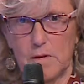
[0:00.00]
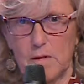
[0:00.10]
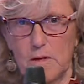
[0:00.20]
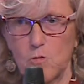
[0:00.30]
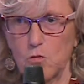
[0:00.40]

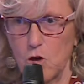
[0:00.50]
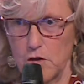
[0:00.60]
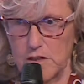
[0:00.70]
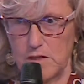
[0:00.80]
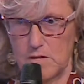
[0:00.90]
the
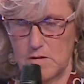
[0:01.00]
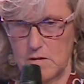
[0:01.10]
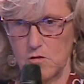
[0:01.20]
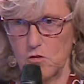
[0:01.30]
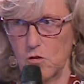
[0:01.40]
authorities.
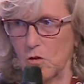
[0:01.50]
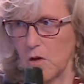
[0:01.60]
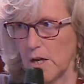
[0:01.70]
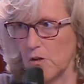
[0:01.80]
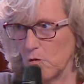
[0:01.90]
So,
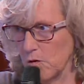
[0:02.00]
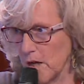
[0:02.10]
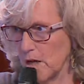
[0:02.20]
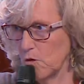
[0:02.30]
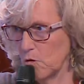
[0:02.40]
and
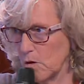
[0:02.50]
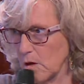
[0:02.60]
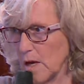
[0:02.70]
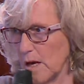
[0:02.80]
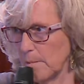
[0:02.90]
then you
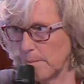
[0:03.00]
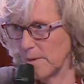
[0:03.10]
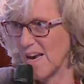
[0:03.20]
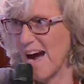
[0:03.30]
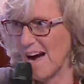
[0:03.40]
can
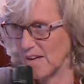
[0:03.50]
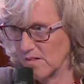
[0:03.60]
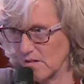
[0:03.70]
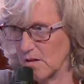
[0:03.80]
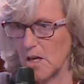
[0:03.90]
be
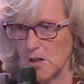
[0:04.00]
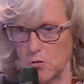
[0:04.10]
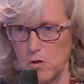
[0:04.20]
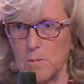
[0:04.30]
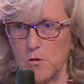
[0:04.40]
asked
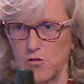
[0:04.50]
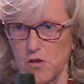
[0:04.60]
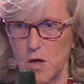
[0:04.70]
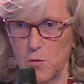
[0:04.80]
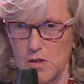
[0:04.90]
to
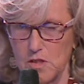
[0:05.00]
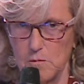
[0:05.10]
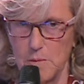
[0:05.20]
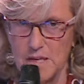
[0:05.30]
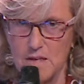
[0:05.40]
demonstrate what it
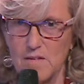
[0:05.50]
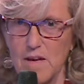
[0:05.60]
means,